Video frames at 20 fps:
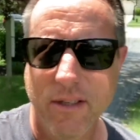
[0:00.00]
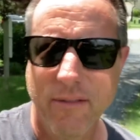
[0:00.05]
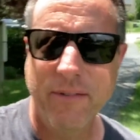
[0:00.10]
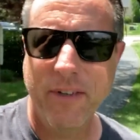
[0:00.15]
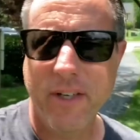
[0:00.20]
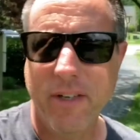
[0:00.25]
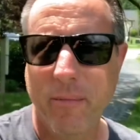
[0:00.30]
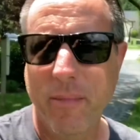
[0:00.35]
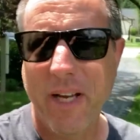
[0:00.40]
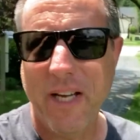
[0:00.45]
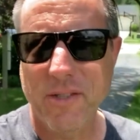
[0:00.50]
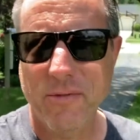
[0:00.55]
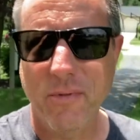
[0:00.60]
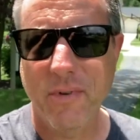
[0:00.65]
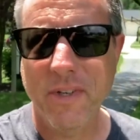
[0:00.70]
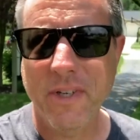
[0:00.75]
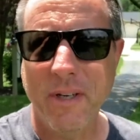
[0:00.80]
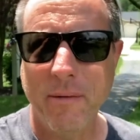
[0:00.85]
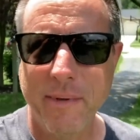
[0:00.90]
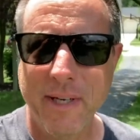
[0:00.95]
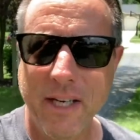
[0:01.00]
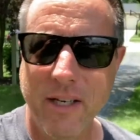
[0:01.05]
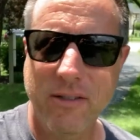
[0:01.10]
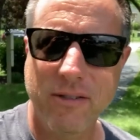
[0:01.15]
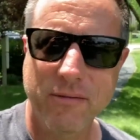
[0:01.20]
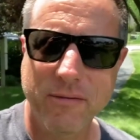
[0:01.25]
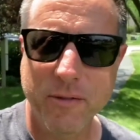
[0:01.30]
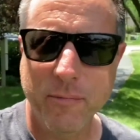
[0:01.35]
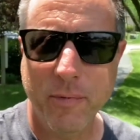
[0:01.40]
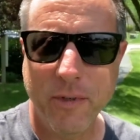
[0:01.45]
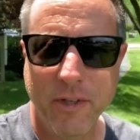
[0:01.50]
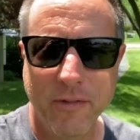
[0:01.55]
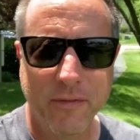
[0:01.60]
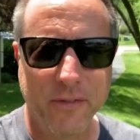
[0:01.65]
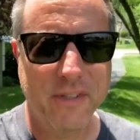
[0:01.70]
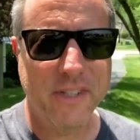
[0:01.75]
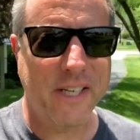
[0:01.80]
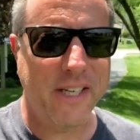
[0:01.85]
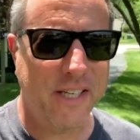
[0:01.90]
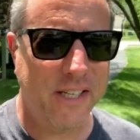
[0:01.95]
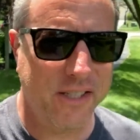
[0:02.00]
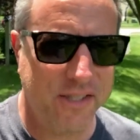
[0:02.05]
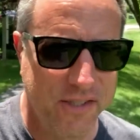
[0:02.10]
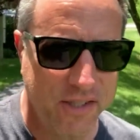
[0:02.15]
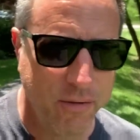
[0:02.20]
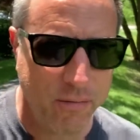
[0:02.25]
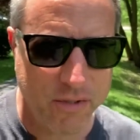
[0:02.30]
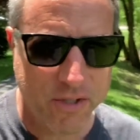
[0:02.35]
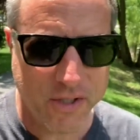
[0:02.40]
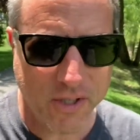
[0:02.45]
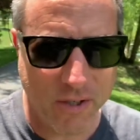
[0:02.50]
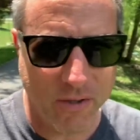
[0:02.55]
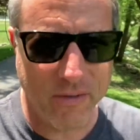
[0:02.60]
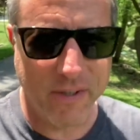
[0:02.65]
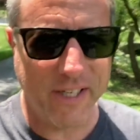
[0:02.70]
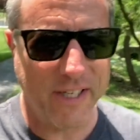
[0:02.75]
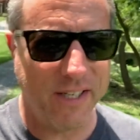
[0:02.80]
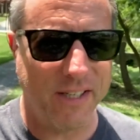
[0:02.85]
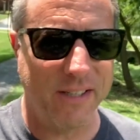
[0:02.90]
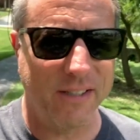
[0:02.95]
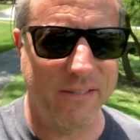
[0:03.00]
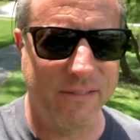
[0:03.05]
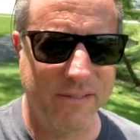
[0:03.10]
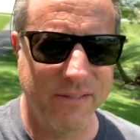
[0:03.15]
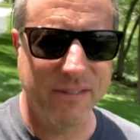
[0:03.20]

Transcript: Figure might as well come out. It's a beautiful day, see what's going on.